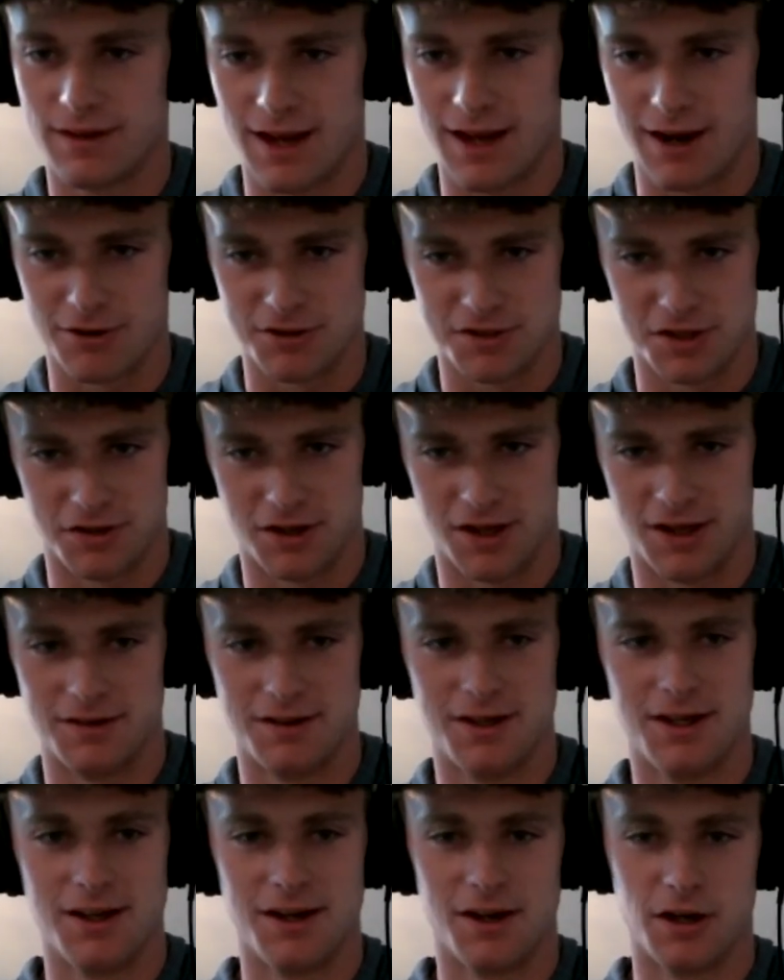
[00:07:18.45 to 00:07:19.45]
Arizona
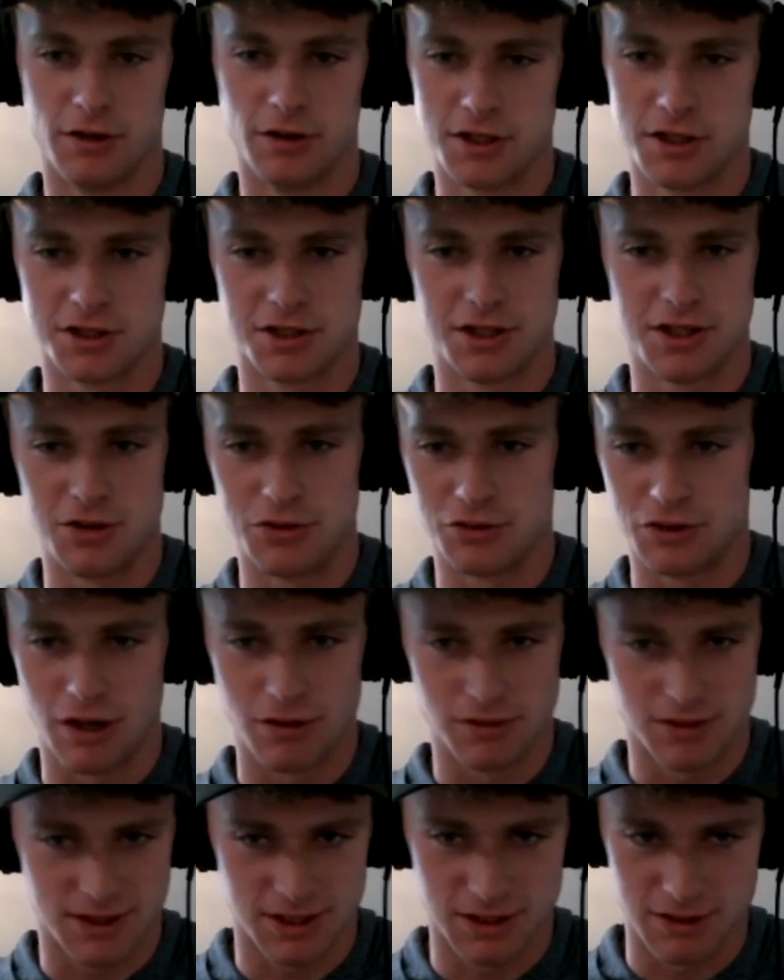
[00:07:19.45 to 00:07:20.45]
originally, who
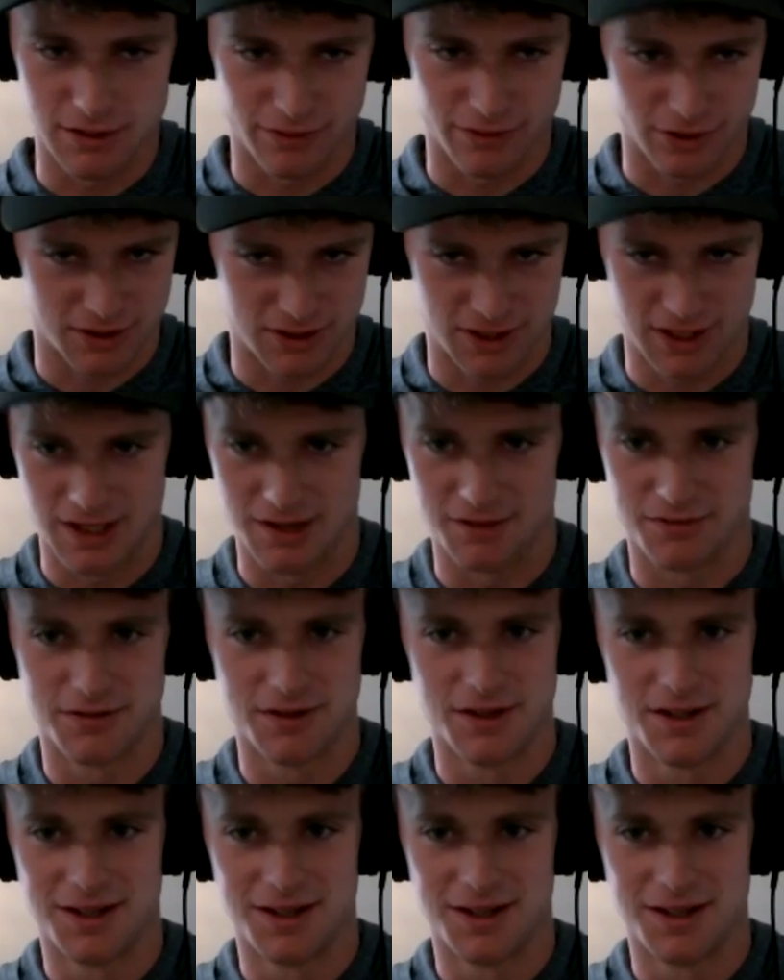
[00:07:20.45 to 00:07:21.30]
goes to University of